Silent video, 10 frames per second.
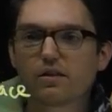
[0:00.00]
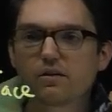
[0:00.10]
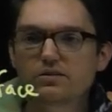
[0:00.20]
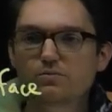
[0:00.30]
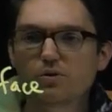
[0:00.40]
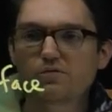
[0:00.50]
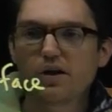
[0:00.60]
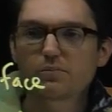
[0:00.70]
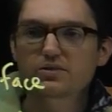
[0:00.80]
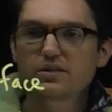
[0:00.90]

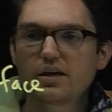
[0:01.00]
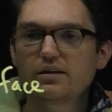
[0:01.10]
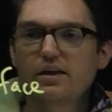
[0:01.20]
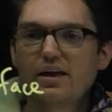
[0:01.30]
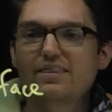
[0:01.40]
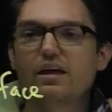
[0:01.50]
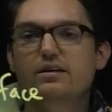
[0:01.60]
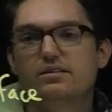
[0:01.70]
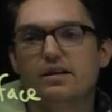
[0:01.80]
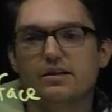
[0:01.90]
13.5%. That
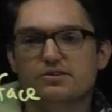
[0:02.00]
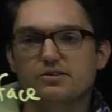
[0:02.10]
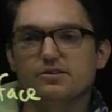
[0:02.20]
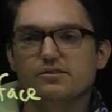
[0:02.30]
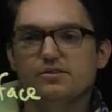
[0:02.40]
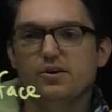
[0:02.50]
is an answer.